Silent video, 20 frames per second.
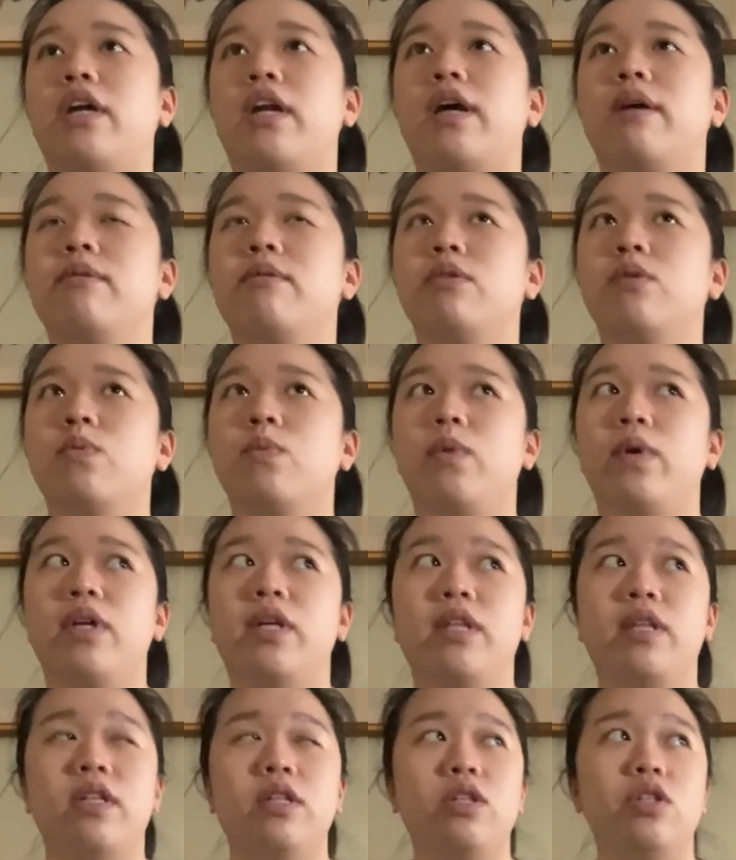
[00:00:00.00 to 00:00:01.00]
I was
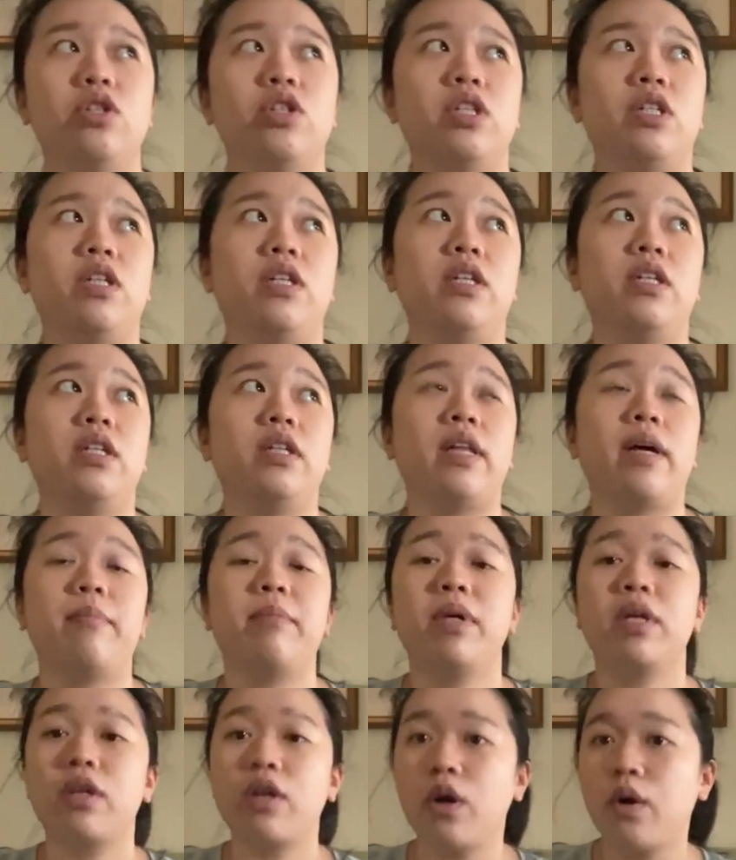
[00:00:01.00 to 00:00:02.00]
with, she let
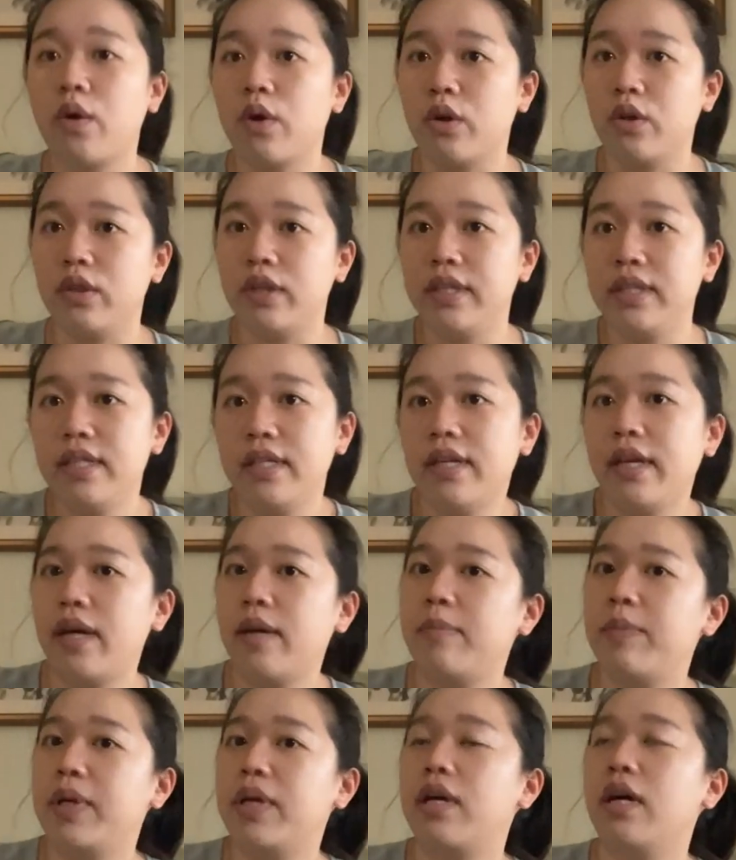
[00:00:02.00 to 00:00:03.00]
me go early today
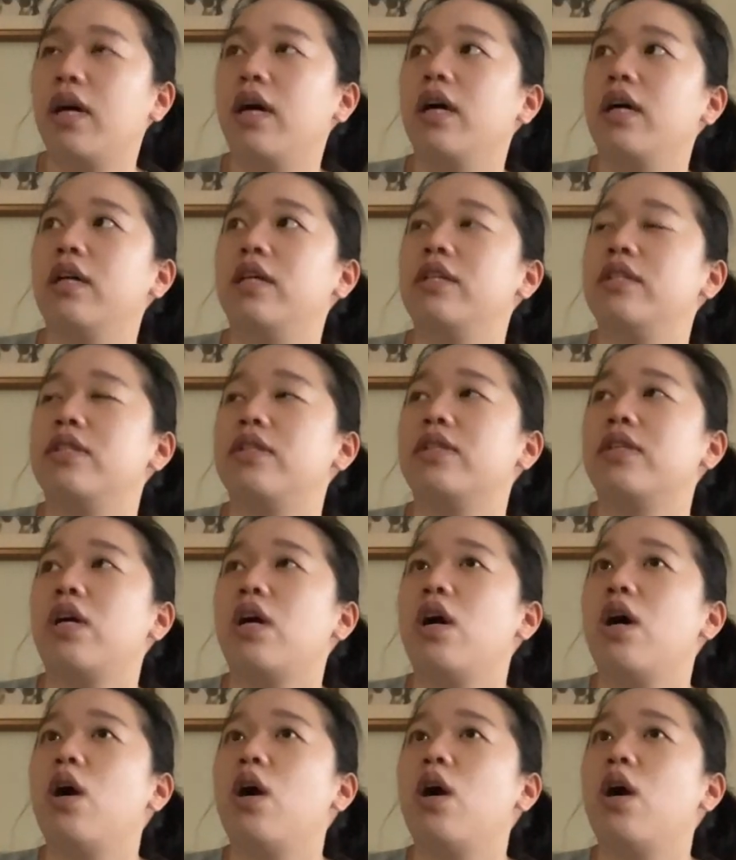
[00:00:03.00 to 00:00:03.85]
because